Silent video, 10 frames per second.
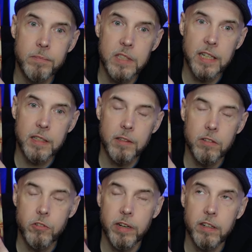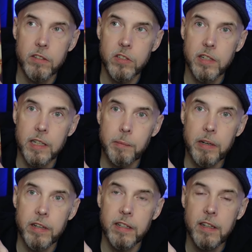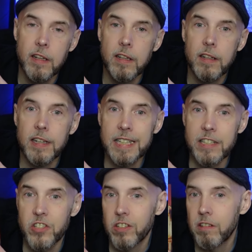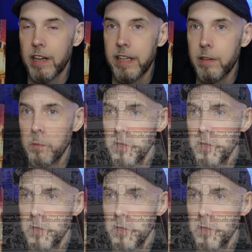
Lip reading: Drenner's documentary Against the Grain,